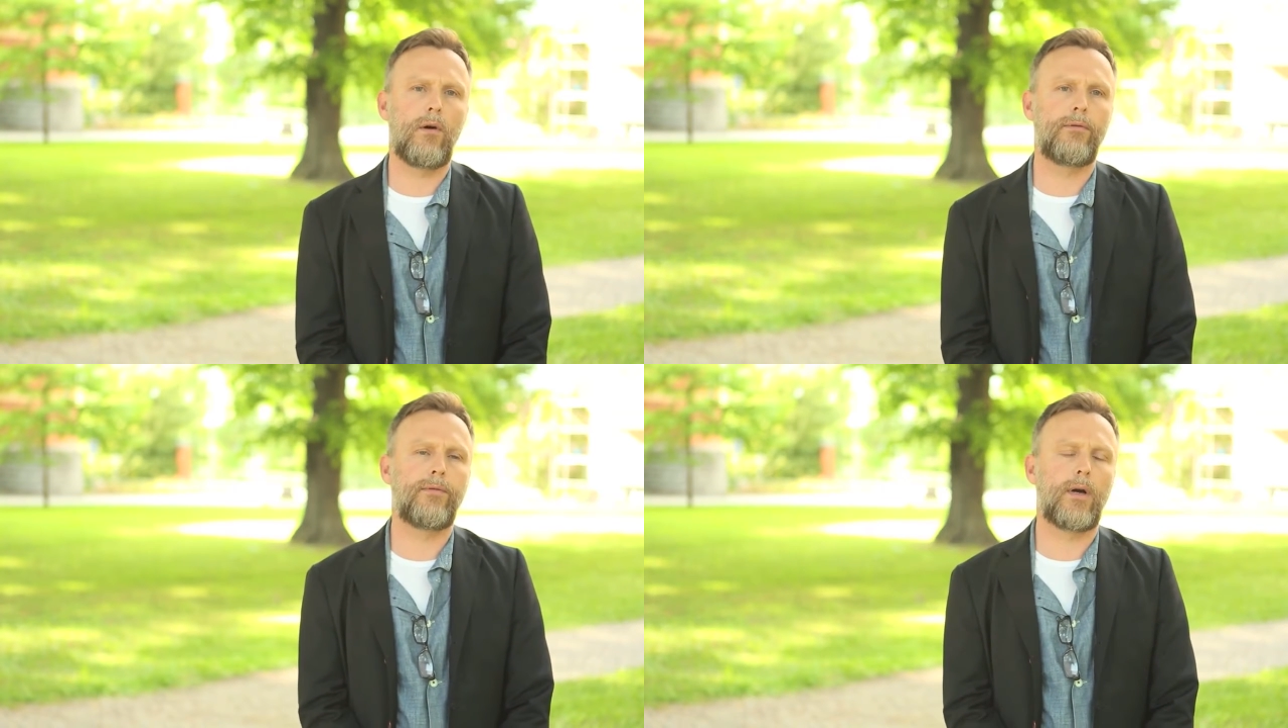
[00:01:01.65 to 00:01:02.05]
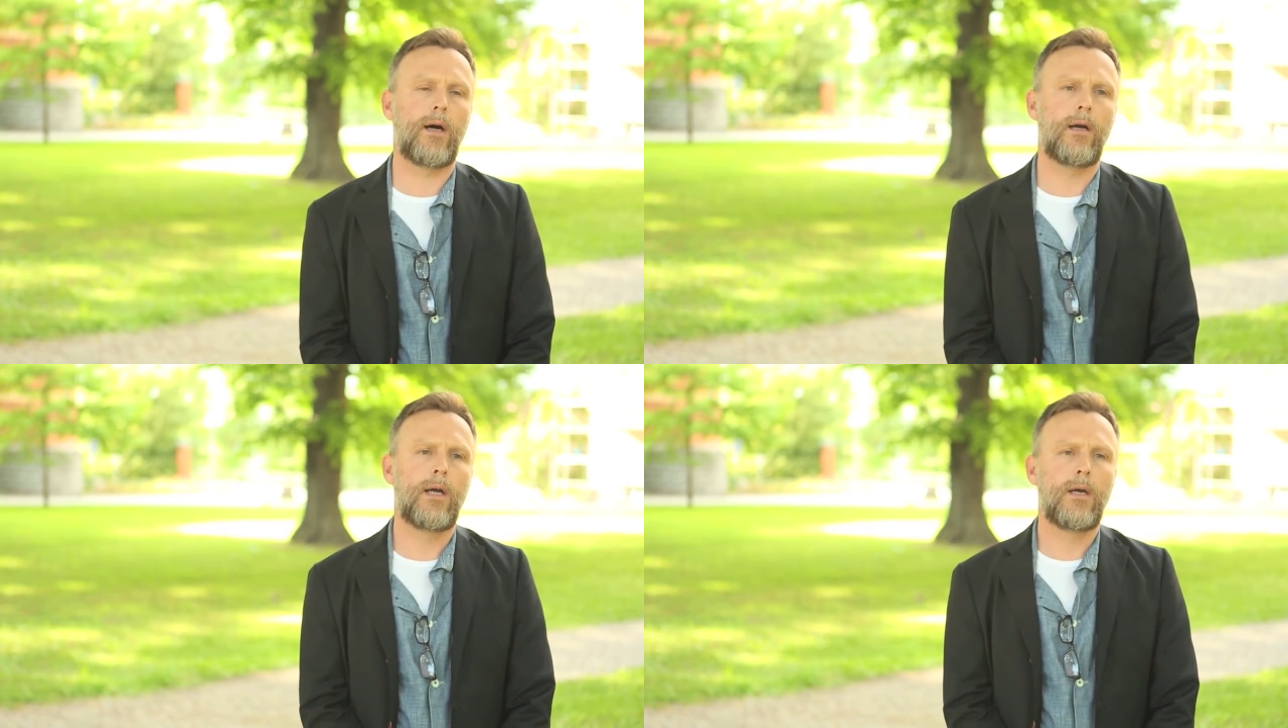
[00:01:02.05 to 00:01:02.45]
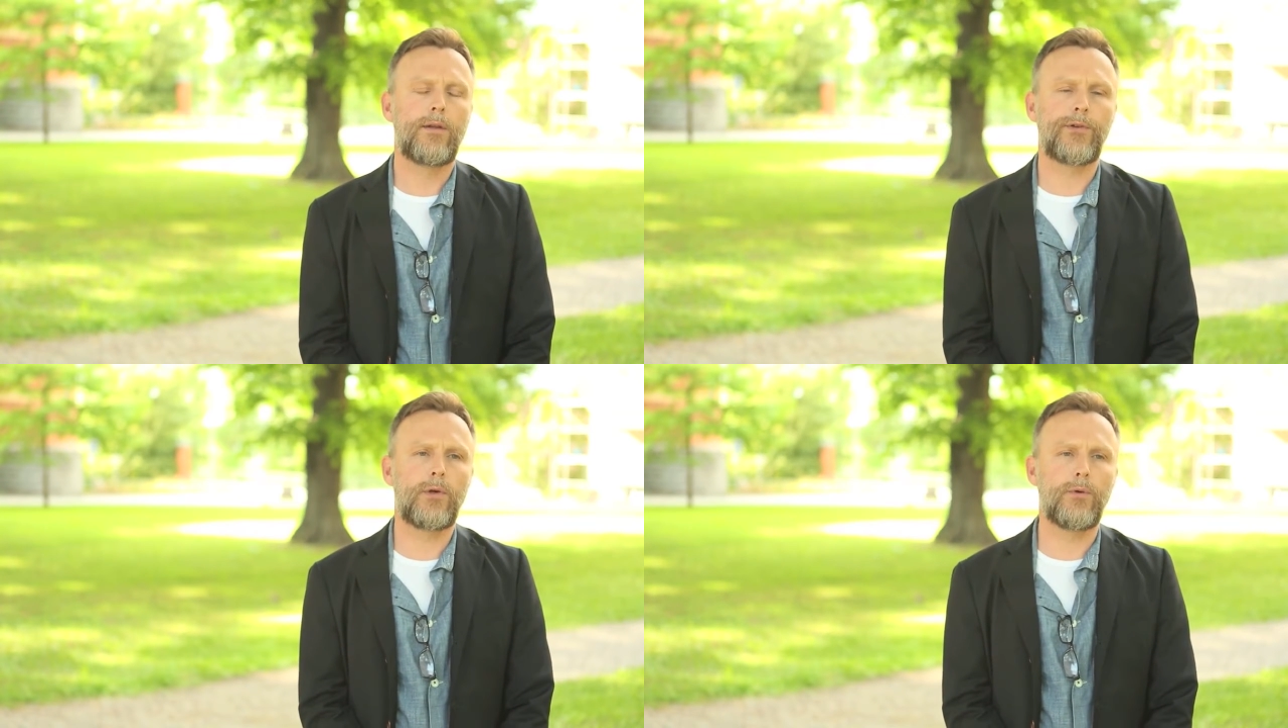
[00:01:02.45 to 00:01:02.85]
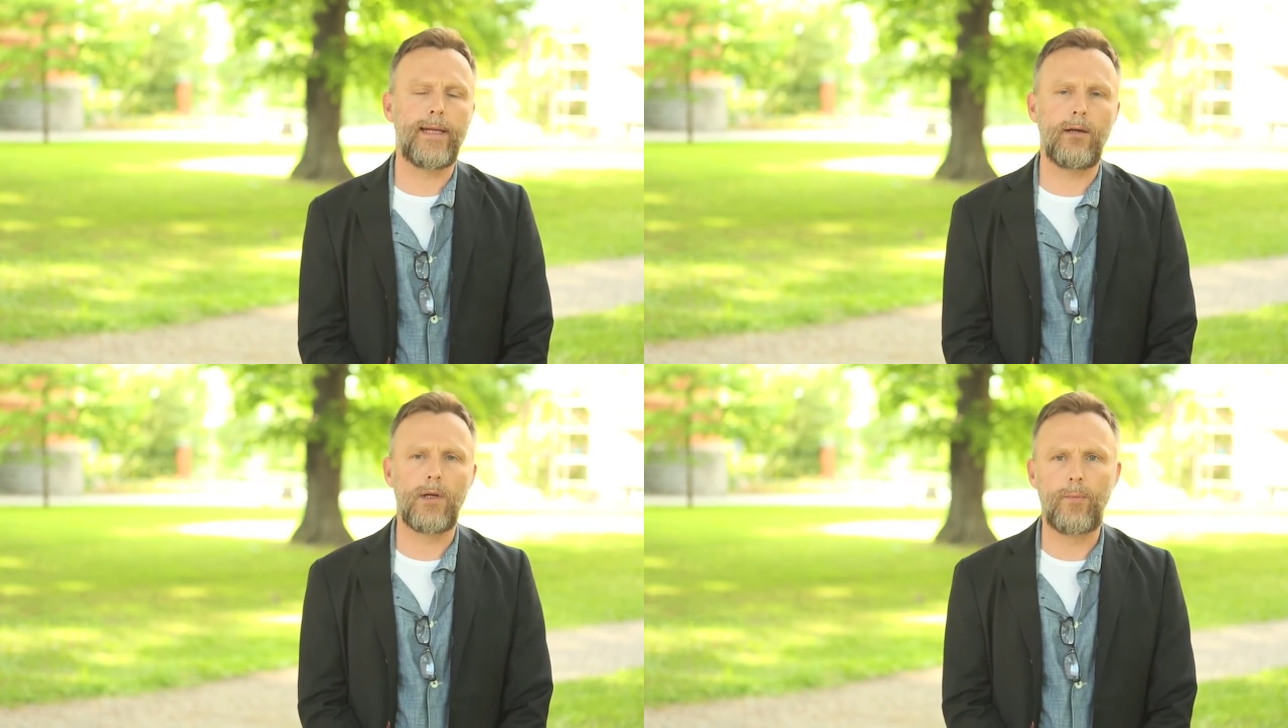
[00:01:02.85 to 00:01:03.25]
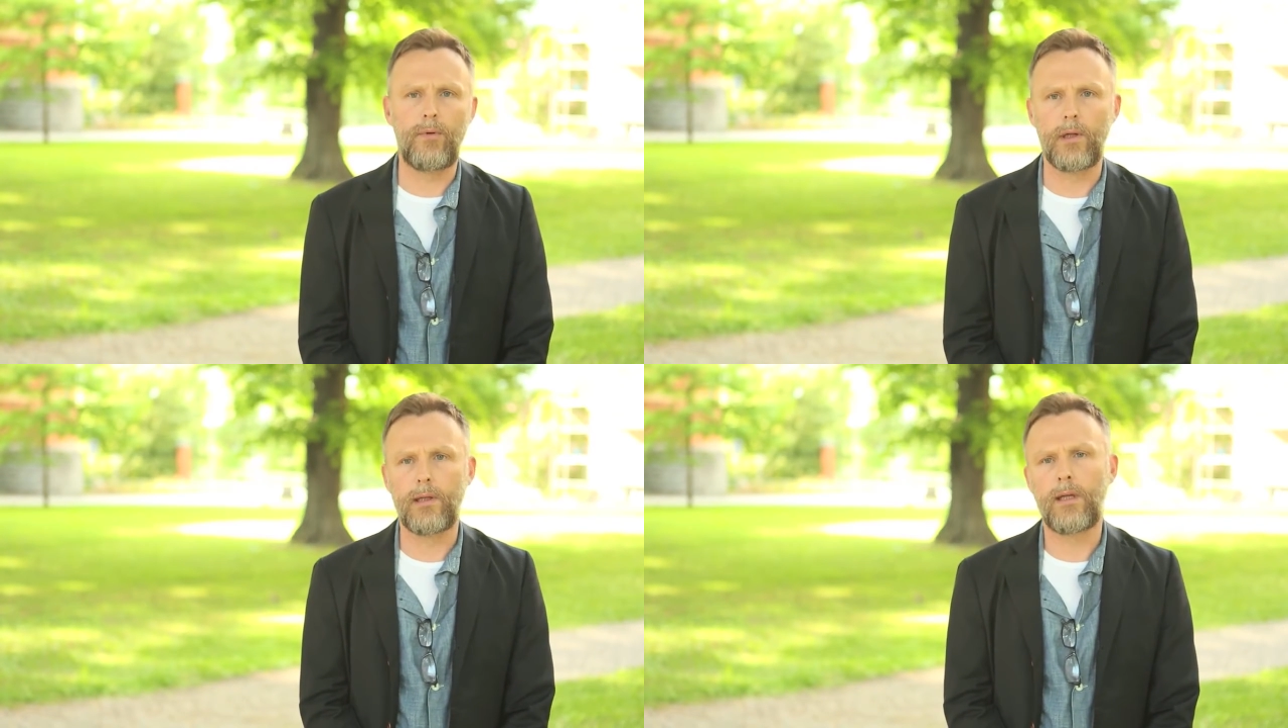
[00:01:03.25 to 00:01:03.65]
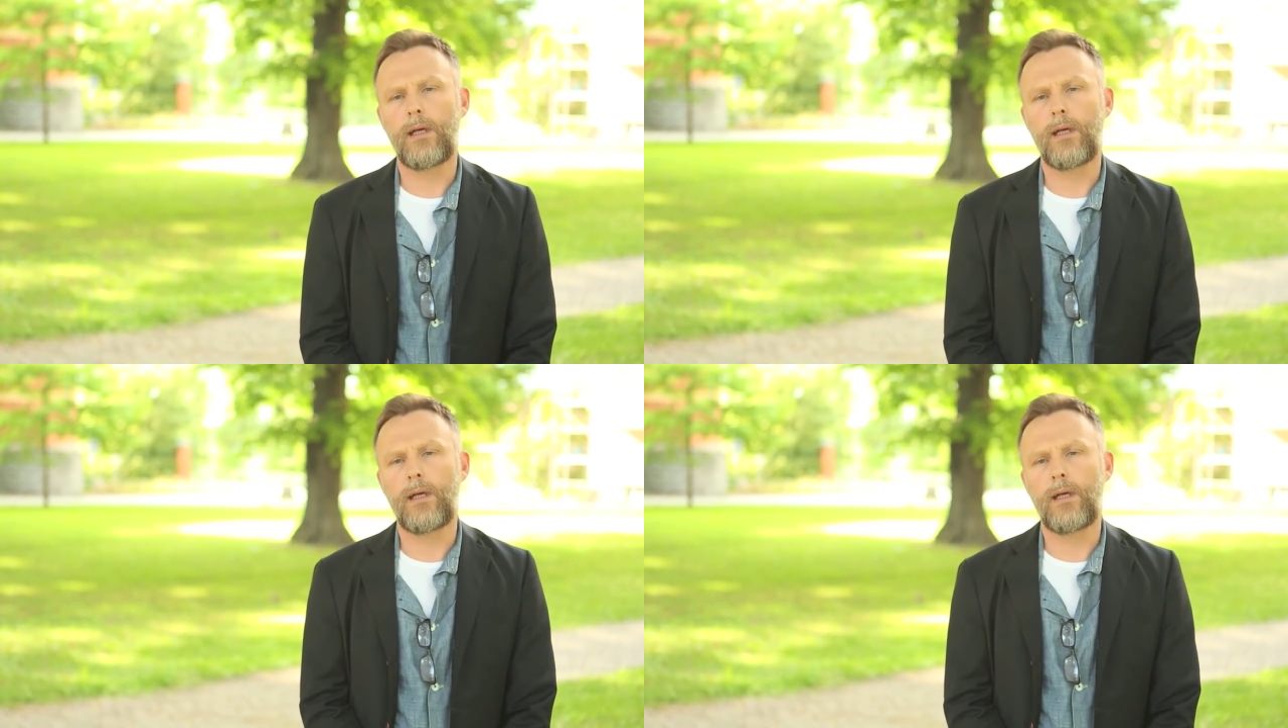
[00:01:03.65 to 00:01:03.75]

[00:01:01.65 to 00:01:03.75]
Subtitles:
of the so-called neoliberal